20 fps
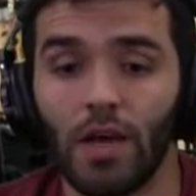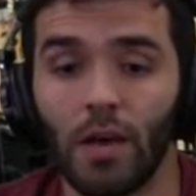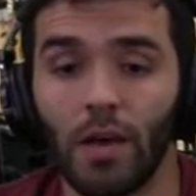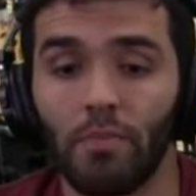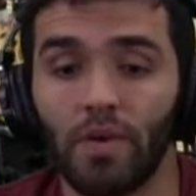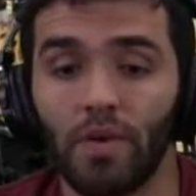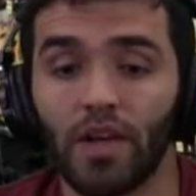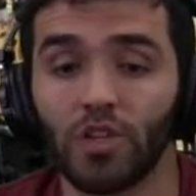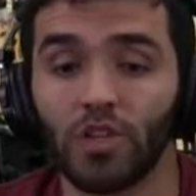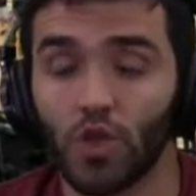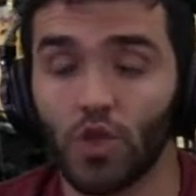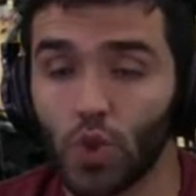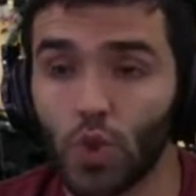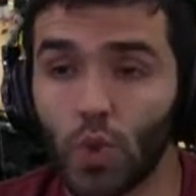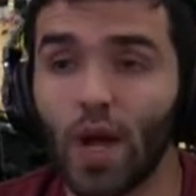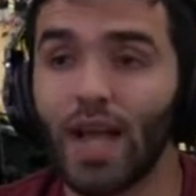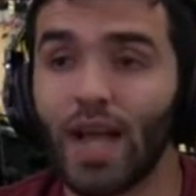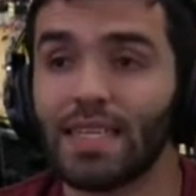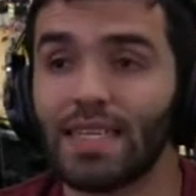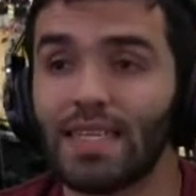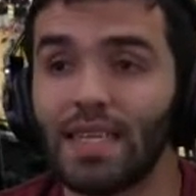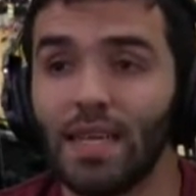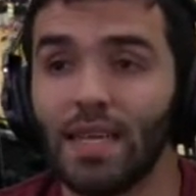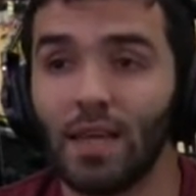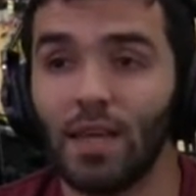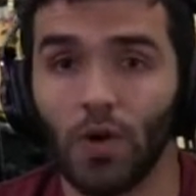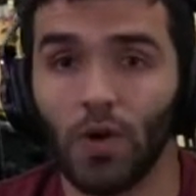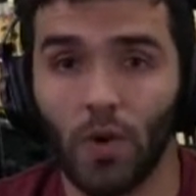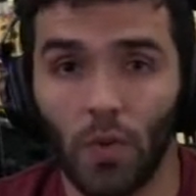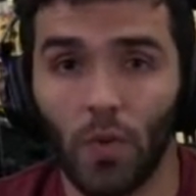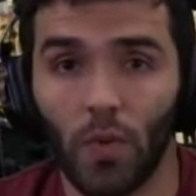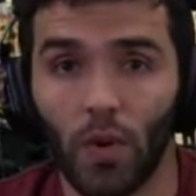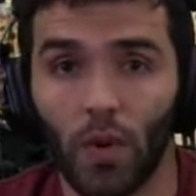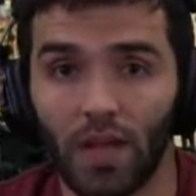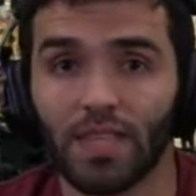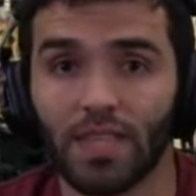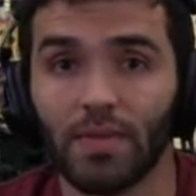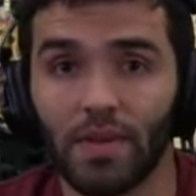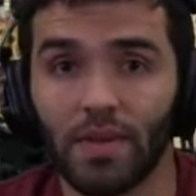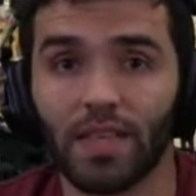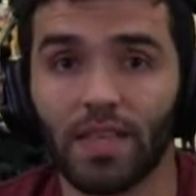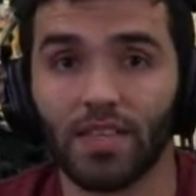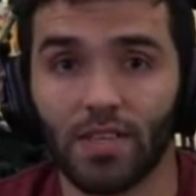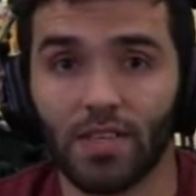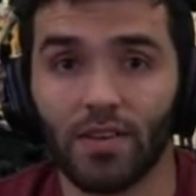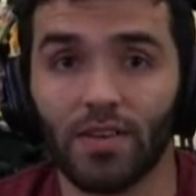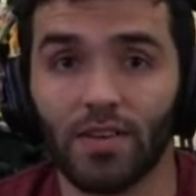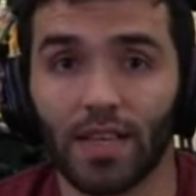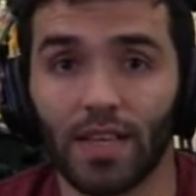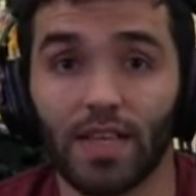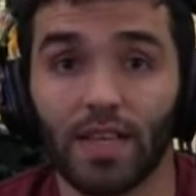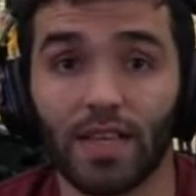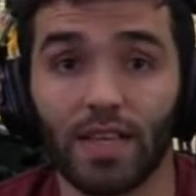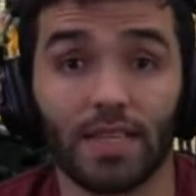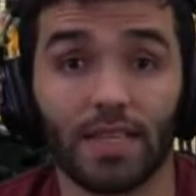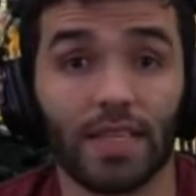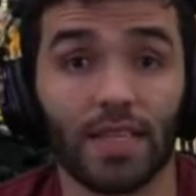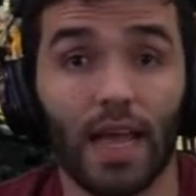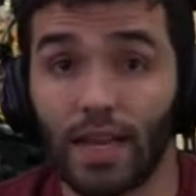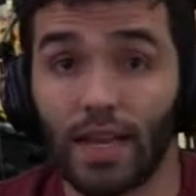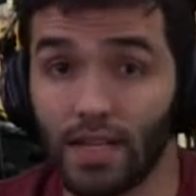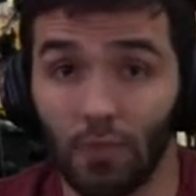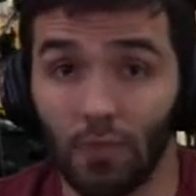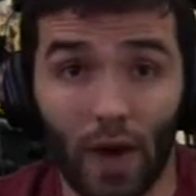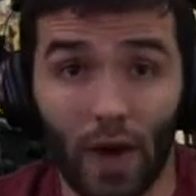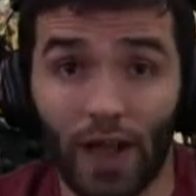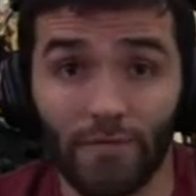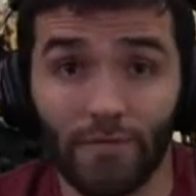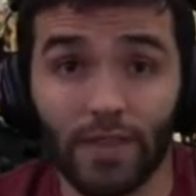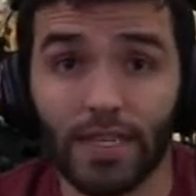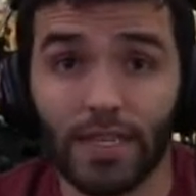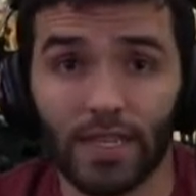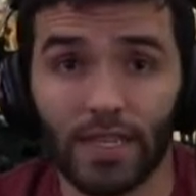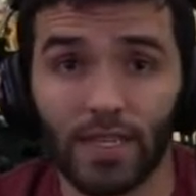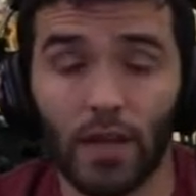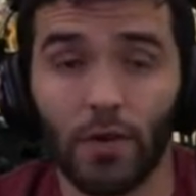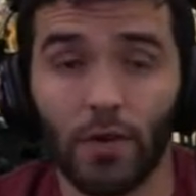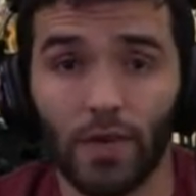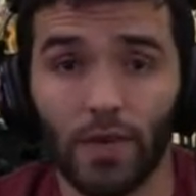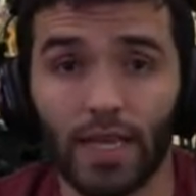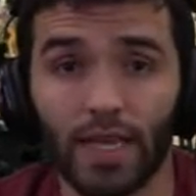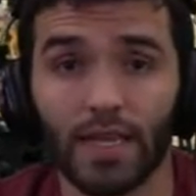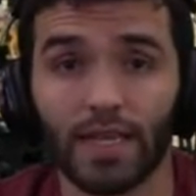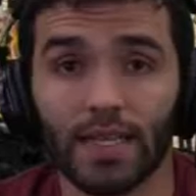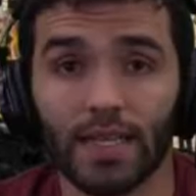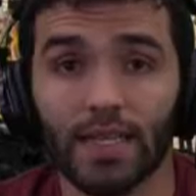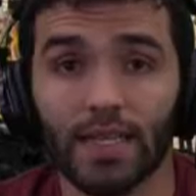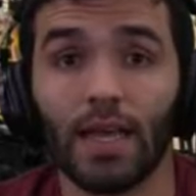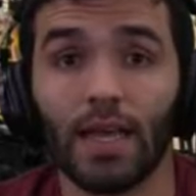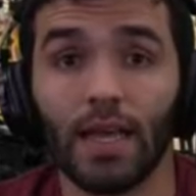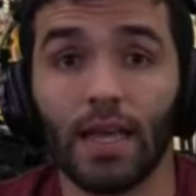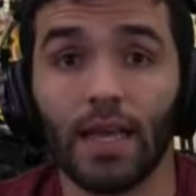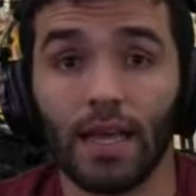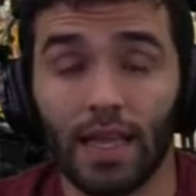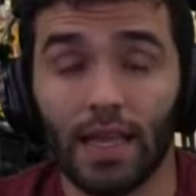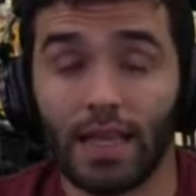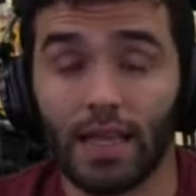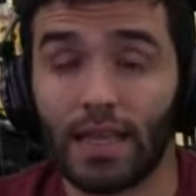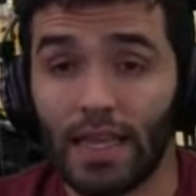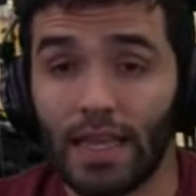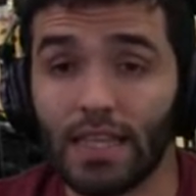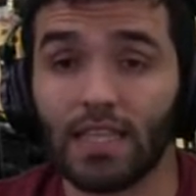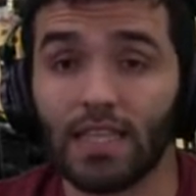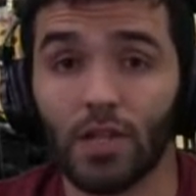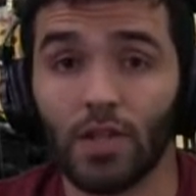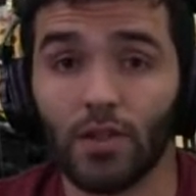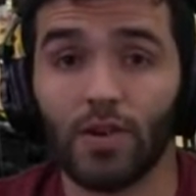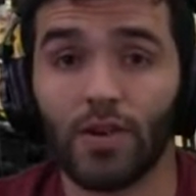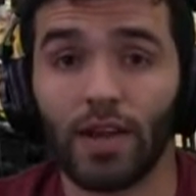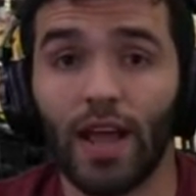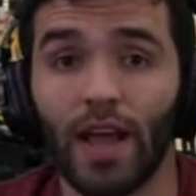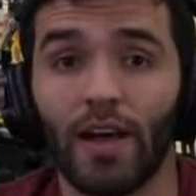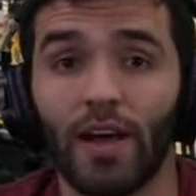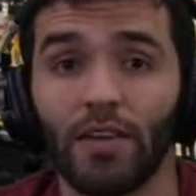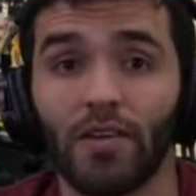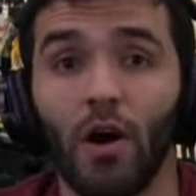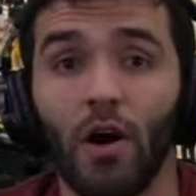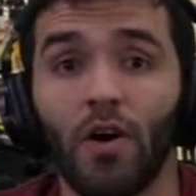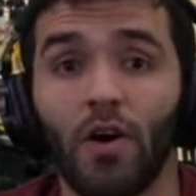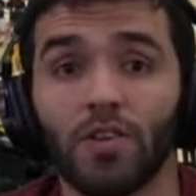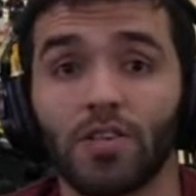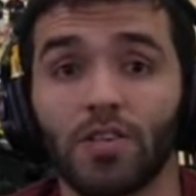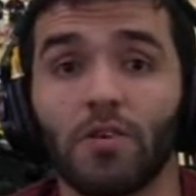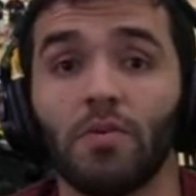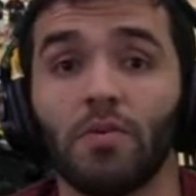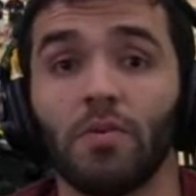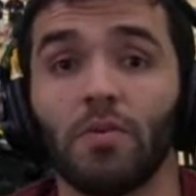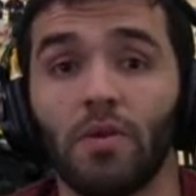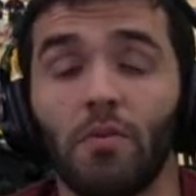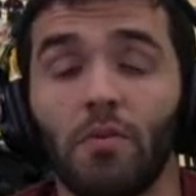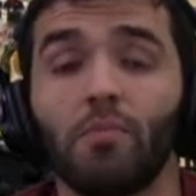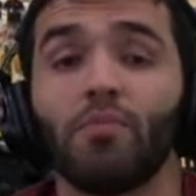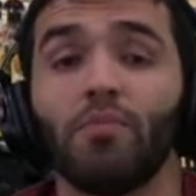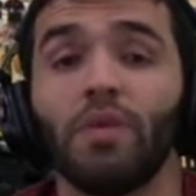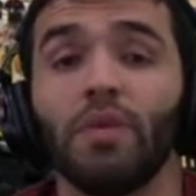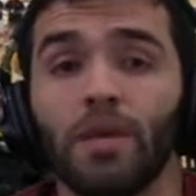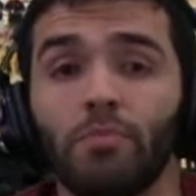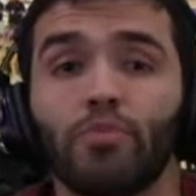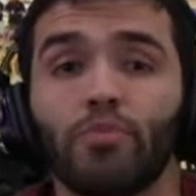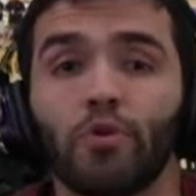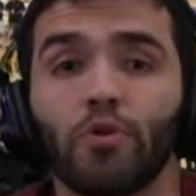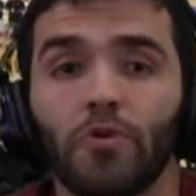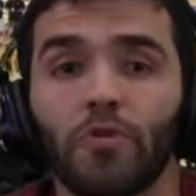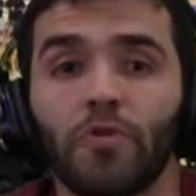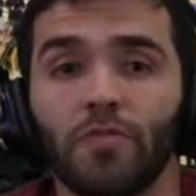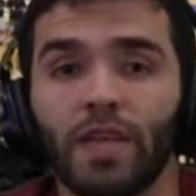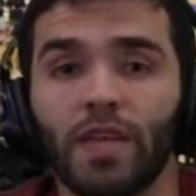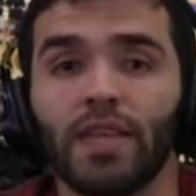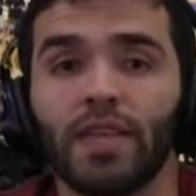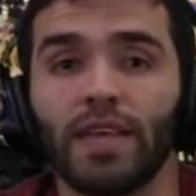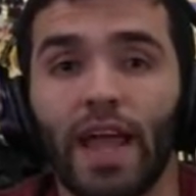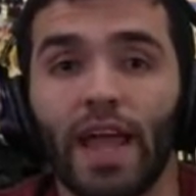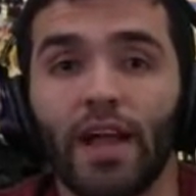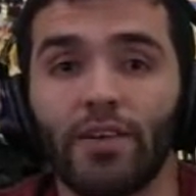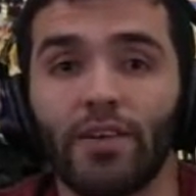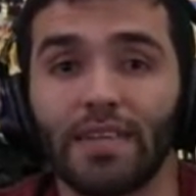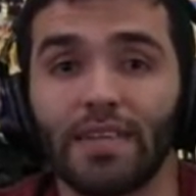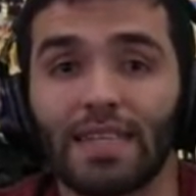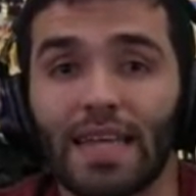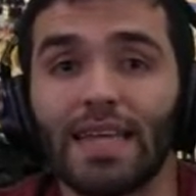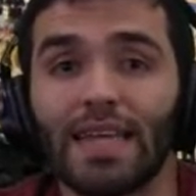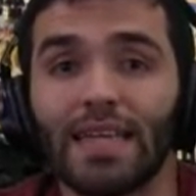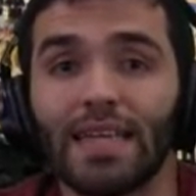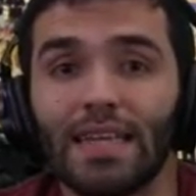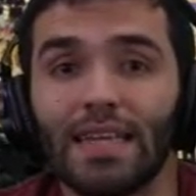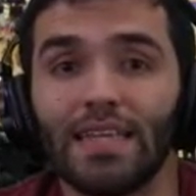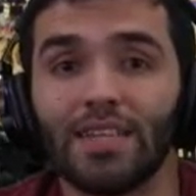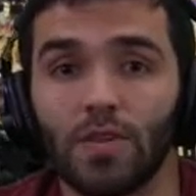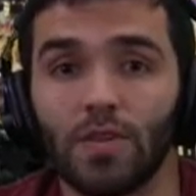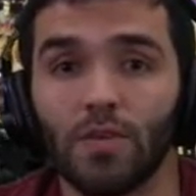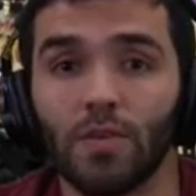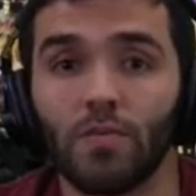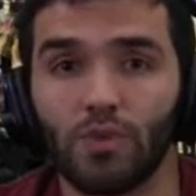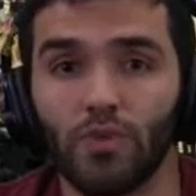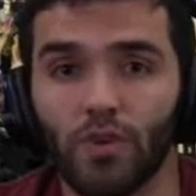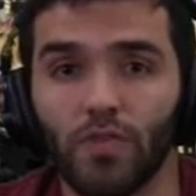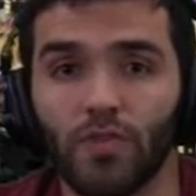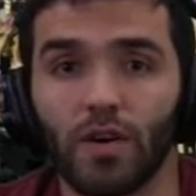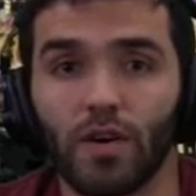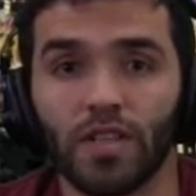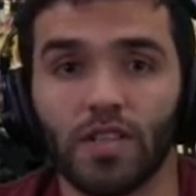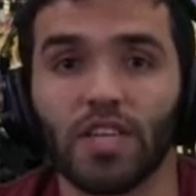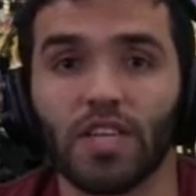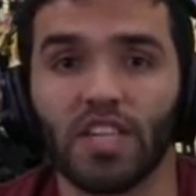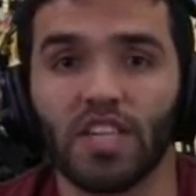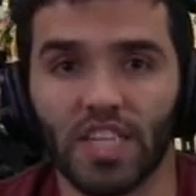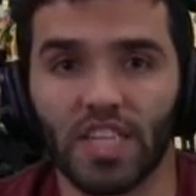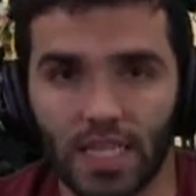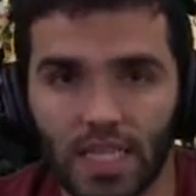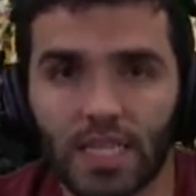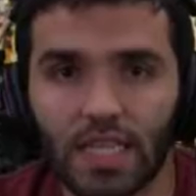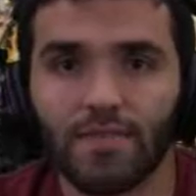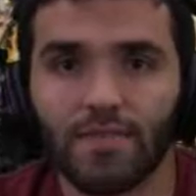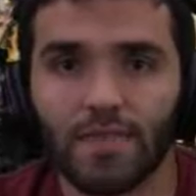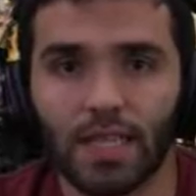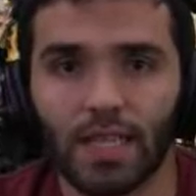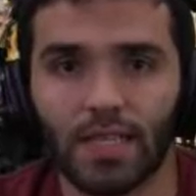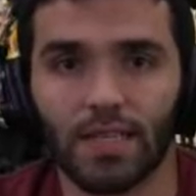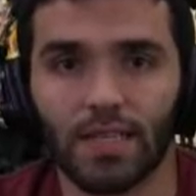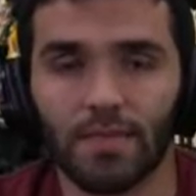But Trez, who wants to be the star that he is, and he rightfully so he is, needs to learn how to also improve in the areas that he needs to improve on, such as defense.